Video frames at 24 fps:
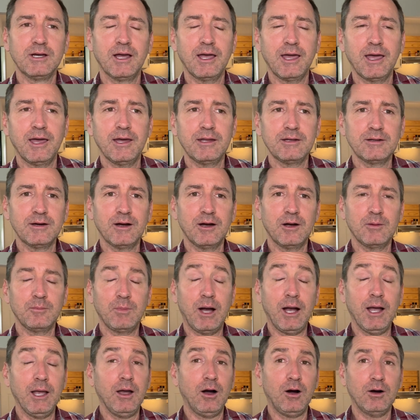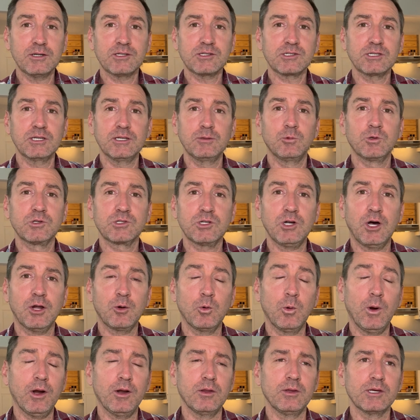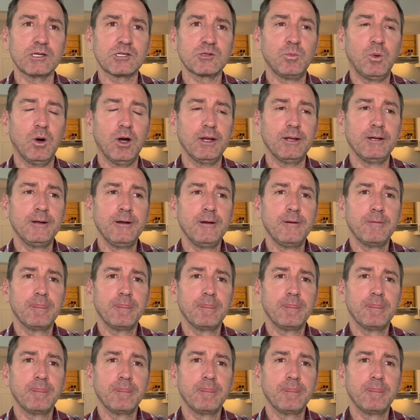and I honestly was not aware of this, but